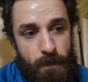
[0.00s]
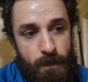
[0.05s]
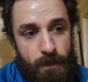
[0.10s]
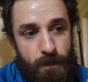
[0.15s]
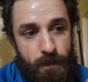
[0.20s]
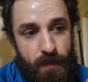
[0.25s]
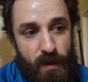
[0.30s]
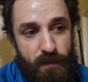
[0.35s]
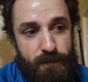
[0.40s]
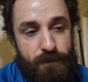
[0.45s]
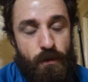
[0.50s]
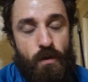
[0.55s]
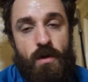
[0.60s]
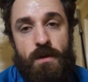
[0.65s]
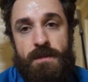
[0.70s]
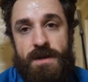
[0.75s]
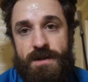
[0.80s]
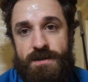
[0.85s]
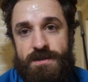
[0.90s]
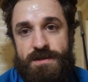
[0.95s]

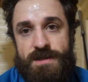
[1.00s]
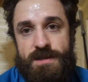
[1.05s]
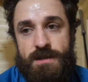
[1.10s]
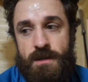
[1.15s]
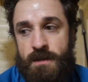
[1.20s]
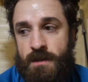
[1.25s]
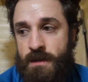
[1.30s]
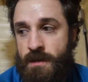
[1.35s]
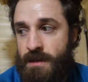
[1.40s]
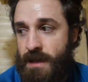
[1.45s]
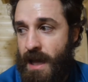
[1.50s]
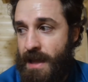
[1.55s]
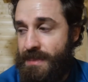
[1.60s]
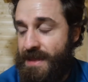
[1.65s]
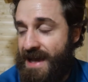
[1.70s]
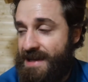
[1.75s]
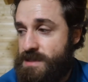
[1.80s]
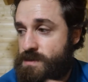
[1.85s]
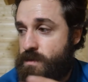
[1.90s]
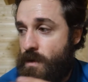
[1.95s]
performance, and
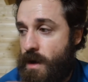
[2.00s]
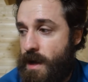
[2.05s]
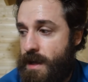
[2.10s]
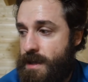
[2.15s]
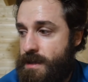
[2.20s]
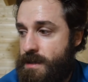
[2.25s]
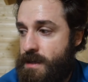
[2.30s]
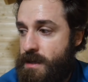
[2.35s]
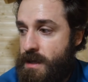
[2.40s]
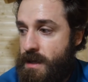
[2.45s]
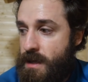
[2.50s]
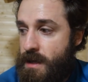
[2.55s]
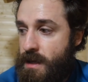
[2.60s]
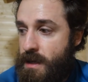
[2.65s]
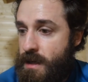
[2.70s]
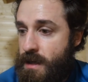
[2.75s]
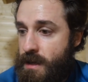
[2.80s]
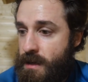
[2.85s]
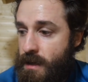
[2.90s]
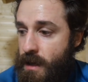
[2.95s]
that's why
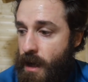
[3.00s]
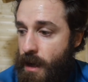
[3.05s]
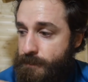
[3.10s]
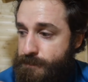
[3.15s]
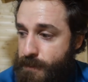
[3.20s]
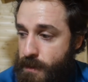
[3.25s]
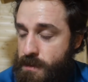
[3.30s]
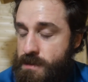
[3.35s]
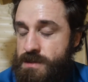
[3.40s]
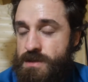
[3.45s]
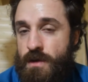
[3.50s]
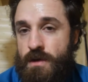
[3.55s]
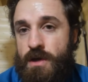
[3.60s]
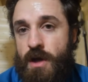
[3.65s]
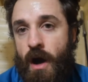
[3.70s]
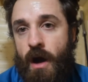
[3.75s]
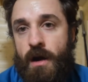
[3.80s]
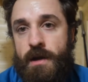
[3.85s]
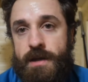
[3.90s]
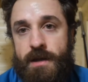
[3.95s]
I focus on
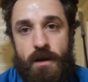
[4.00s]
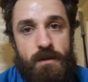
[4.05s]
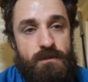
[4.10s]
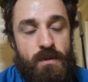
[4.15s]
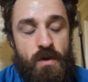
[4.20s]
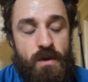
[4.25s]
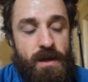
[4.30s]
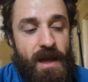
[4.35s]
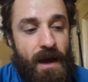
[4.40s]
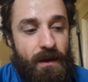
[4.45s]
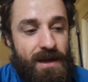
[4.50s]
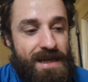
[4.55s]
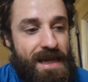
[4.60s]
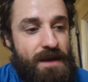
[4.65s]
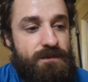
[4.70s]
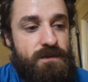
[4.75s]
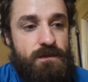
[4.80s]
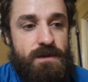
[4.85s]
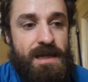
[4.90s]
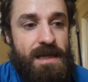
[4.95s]
cardio more now. I
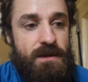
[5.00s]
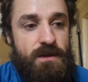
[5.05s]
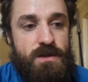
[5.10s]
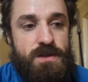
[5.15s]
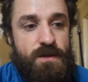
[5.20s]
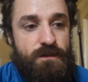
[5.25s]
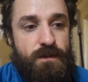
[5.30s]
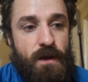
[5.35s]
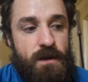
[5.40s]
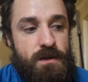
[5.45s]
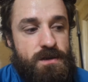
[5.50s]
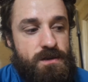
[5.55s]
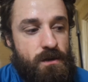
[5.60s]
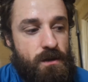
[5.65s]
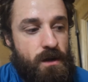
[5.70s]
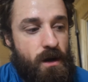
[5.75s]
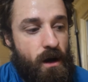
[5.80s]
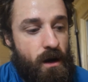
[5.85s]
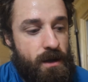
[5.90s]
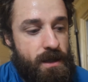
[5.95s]
never really used to focus
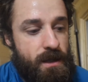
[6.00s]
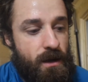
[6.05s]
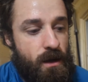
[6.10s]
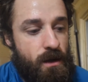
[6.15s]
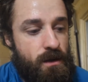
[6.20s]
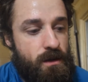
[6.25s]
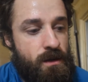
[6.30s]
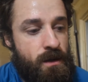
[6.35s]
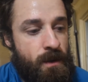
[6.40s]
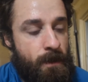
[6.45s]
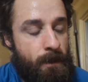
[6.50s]
on cardio.